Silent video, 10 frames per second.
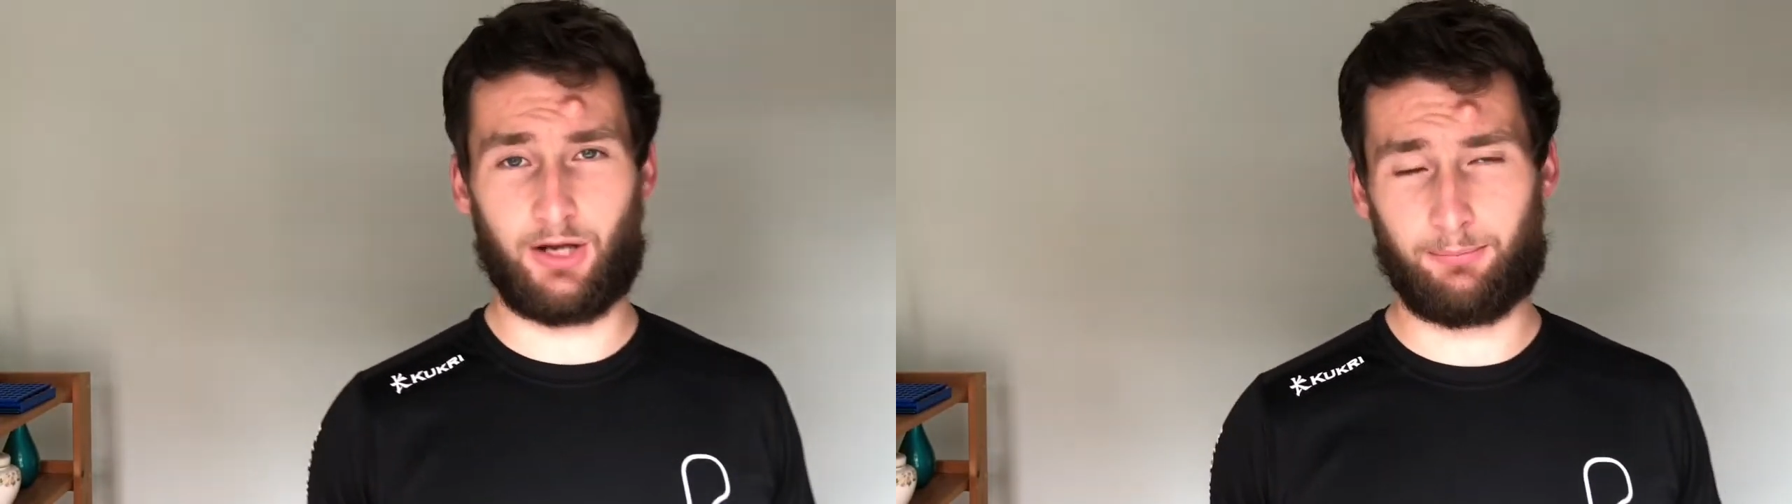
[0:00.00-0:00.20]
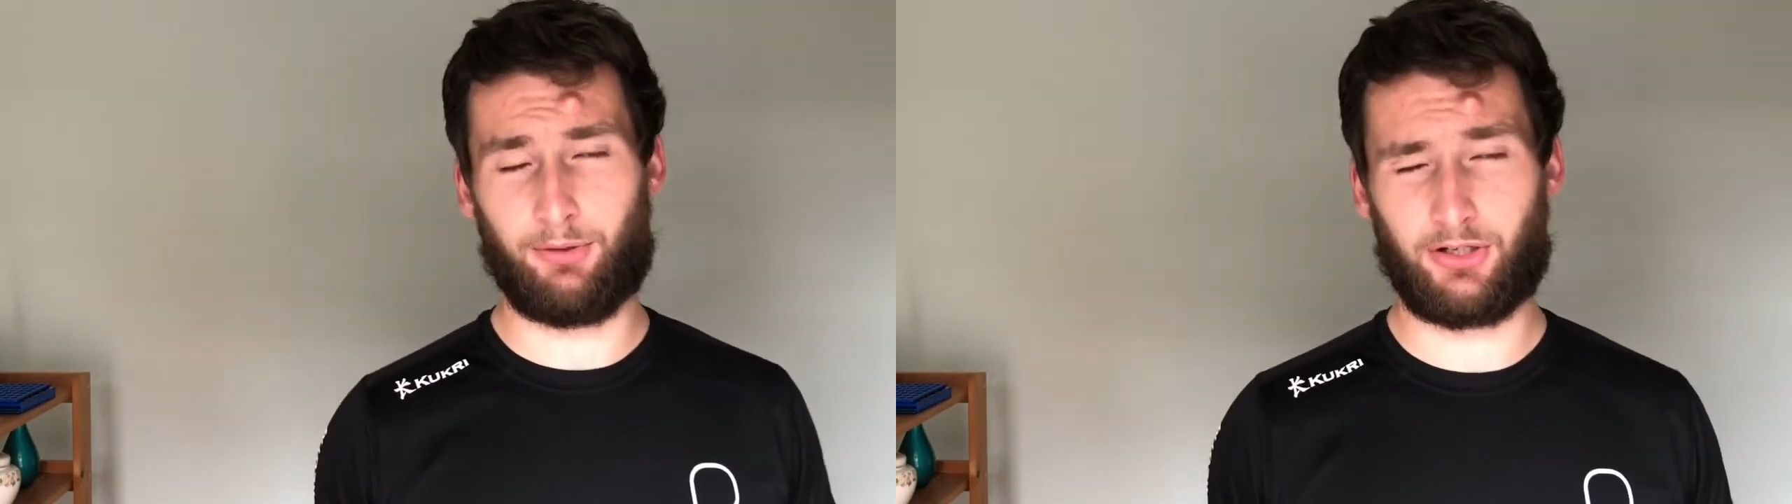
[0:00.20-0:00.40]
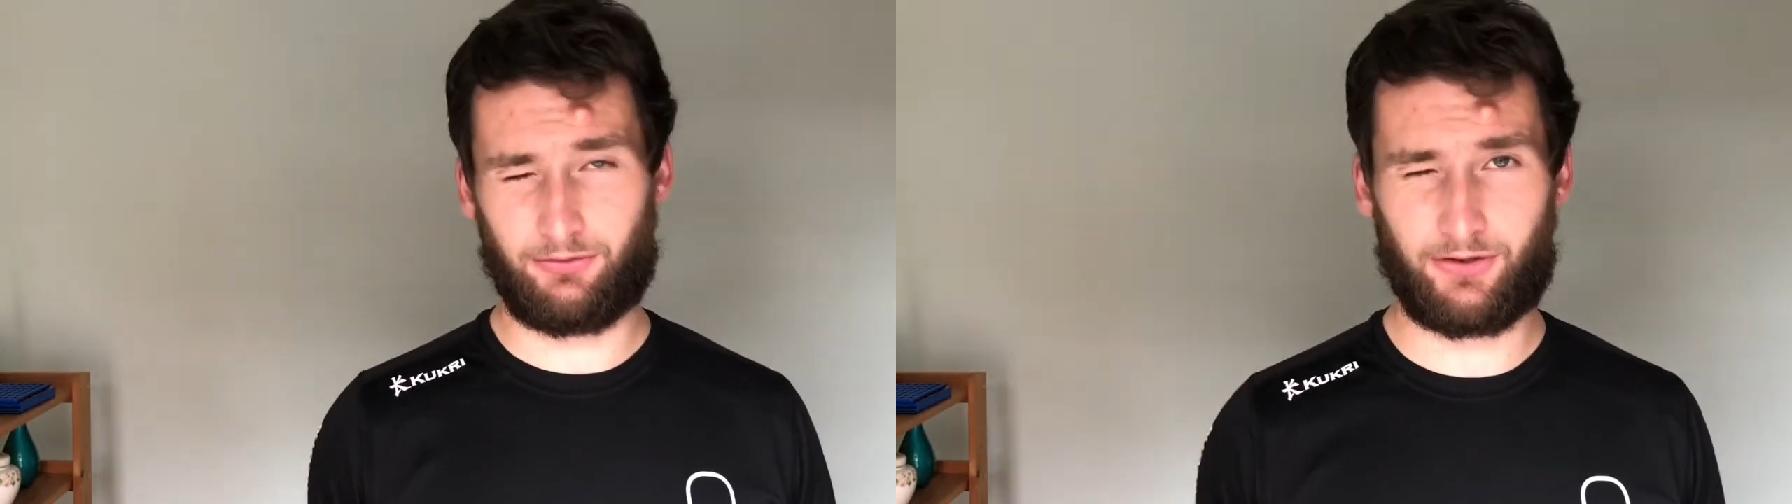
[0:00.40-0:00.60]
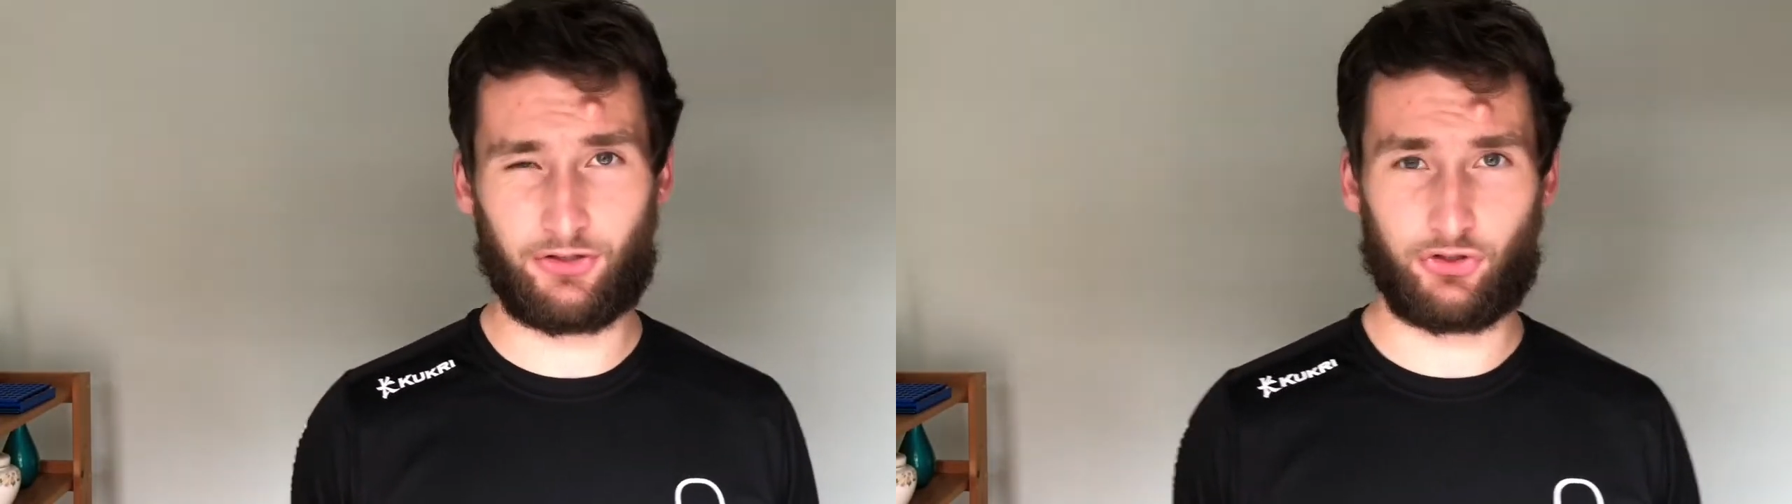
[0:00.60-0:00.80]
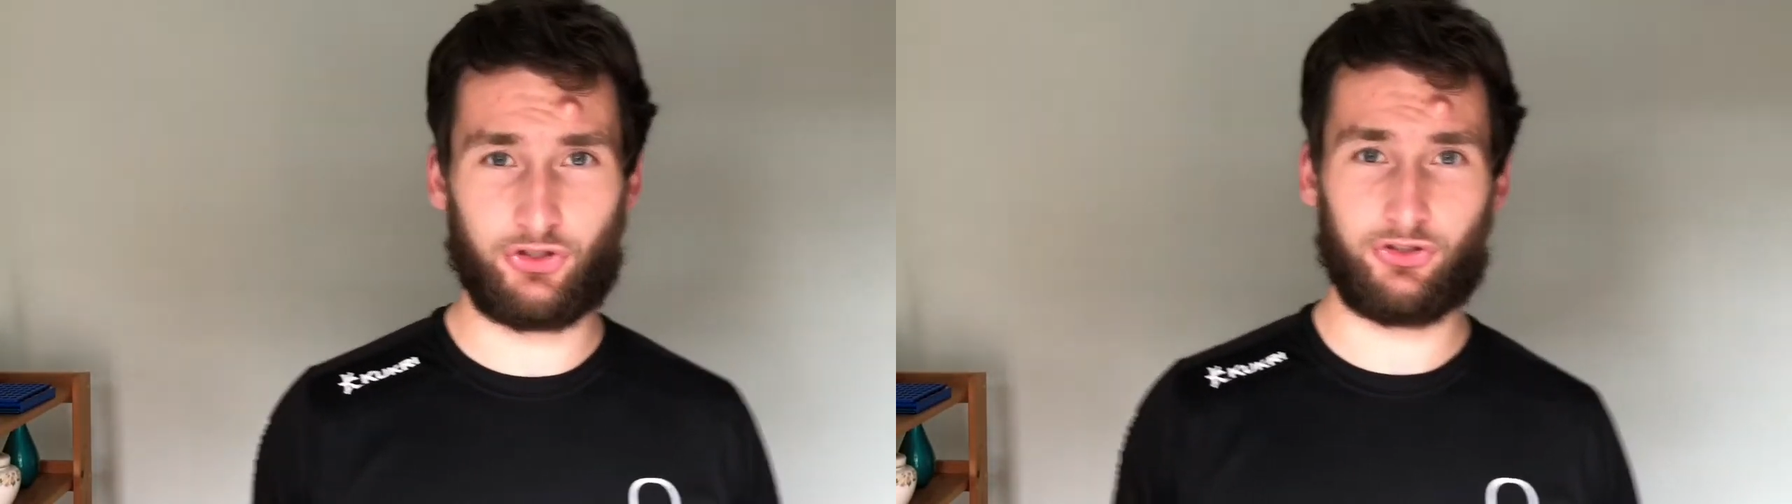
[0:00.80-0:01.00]
Our body
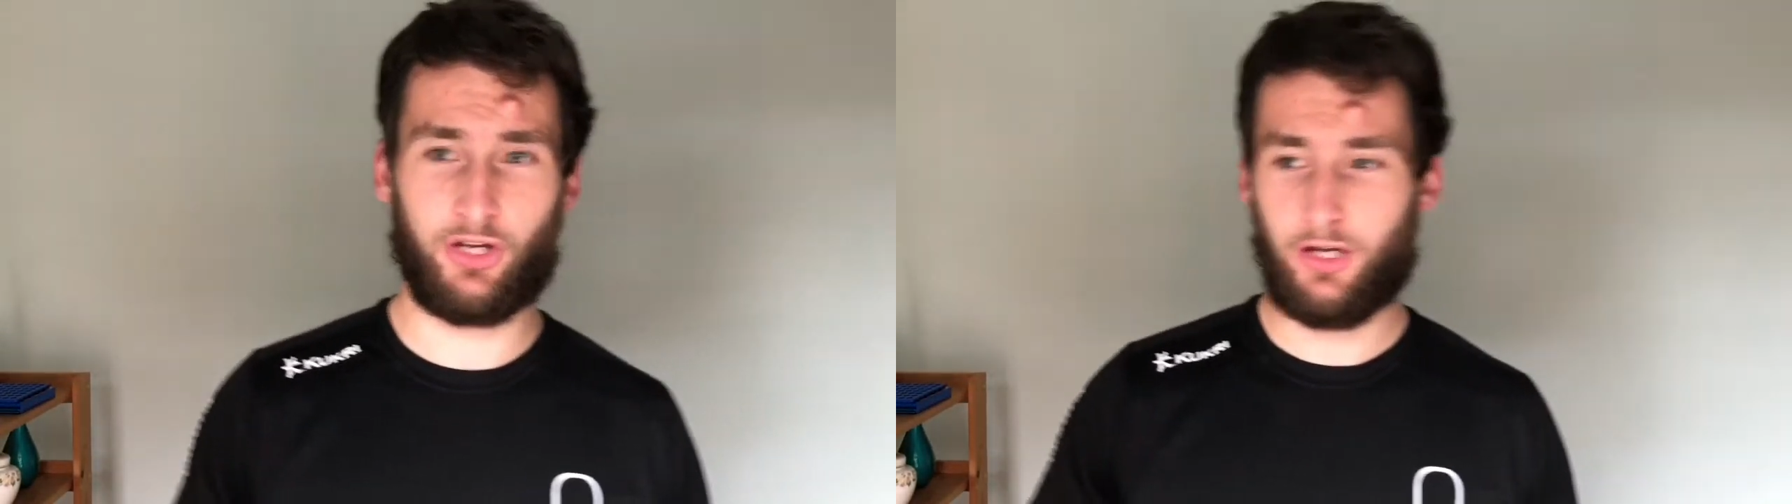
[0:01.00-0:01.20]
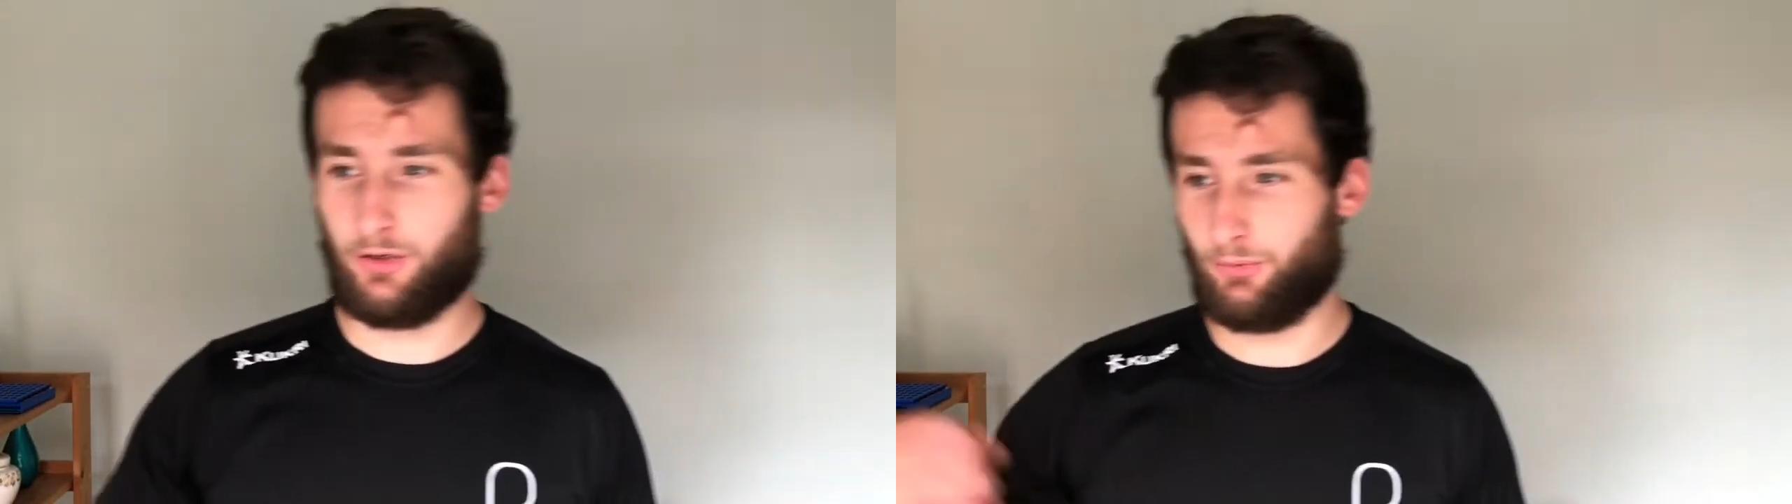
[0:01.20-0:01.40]
functions,